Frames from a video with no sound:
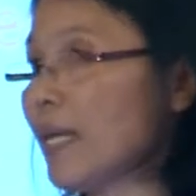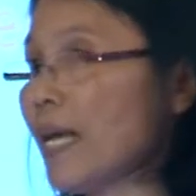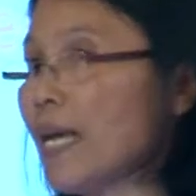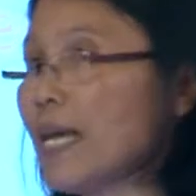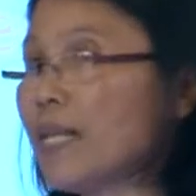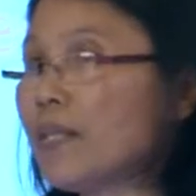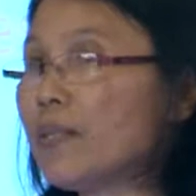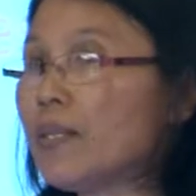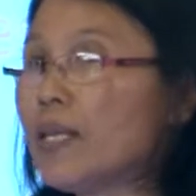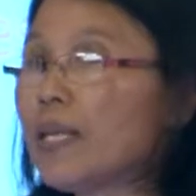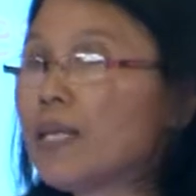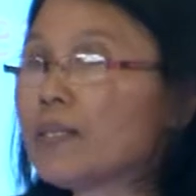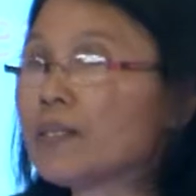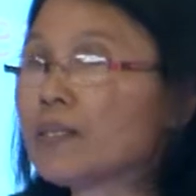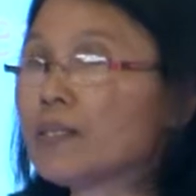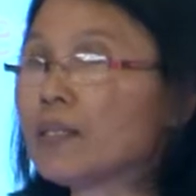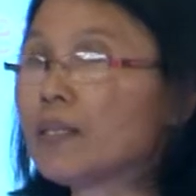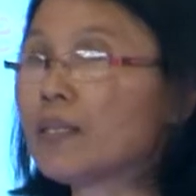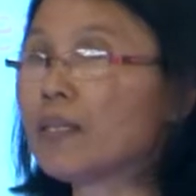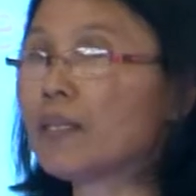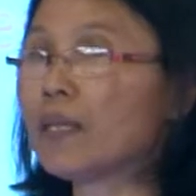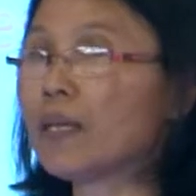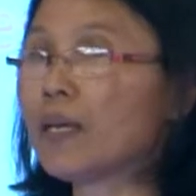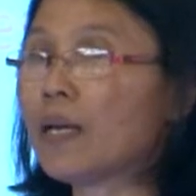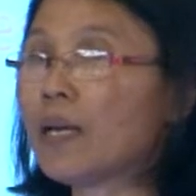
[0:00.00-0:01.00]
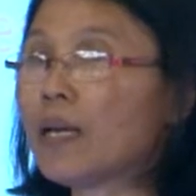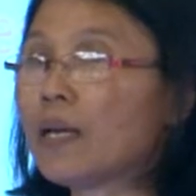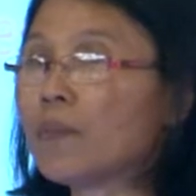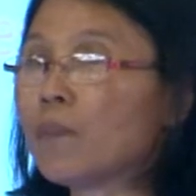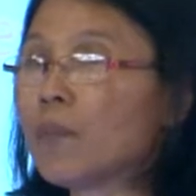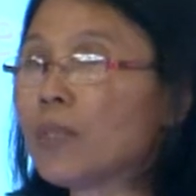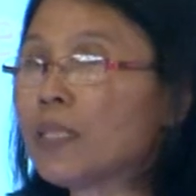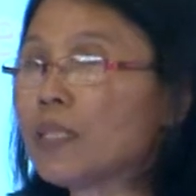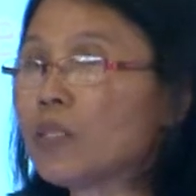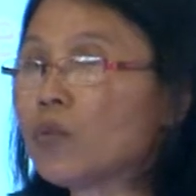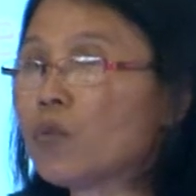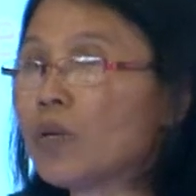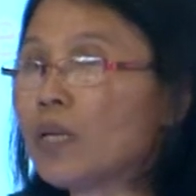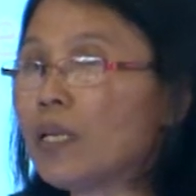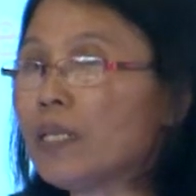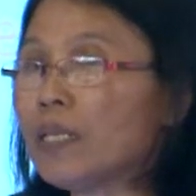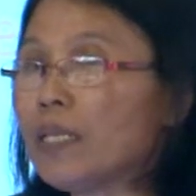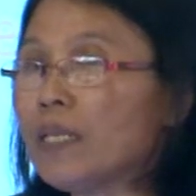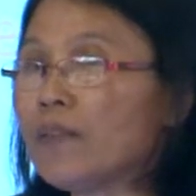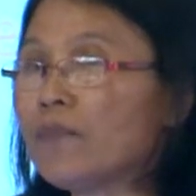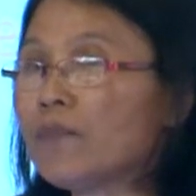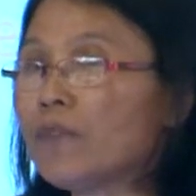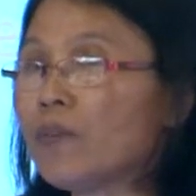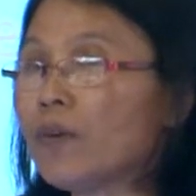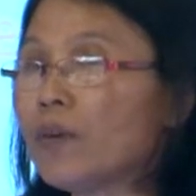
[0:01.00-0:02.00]
and this
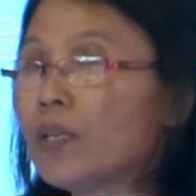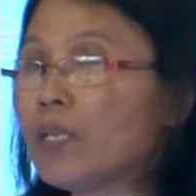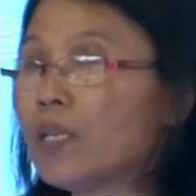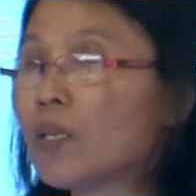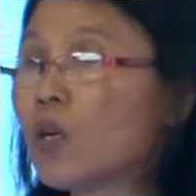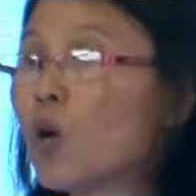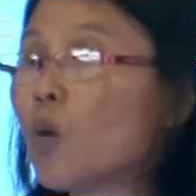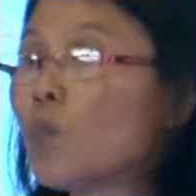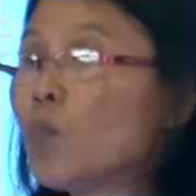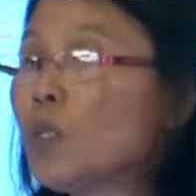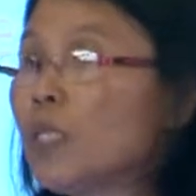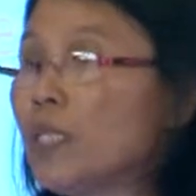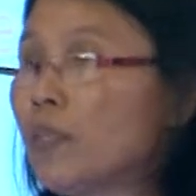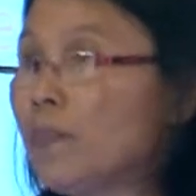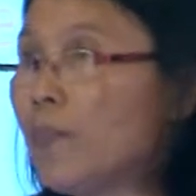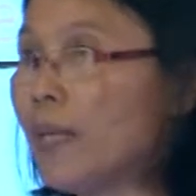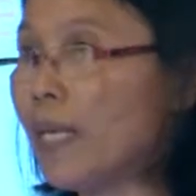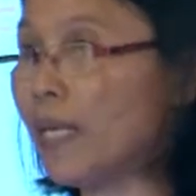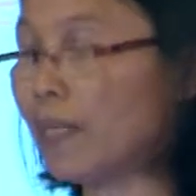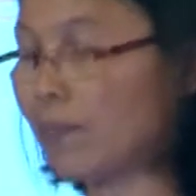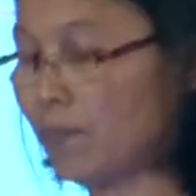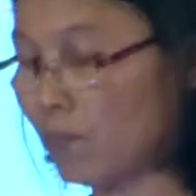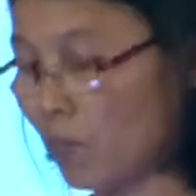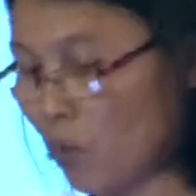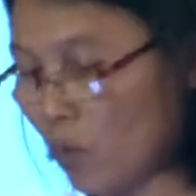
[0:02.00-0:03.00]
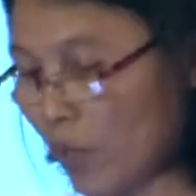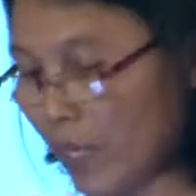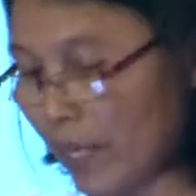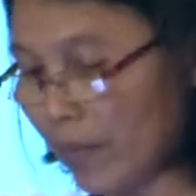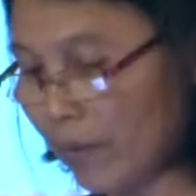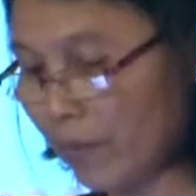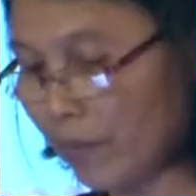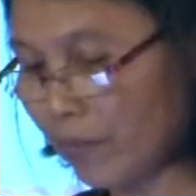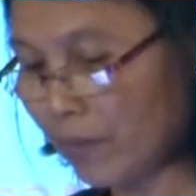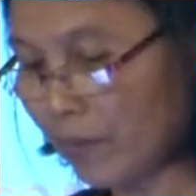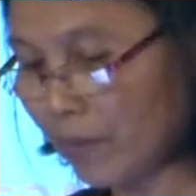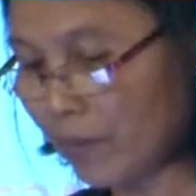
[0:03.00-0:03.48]
particularly for the community-based model.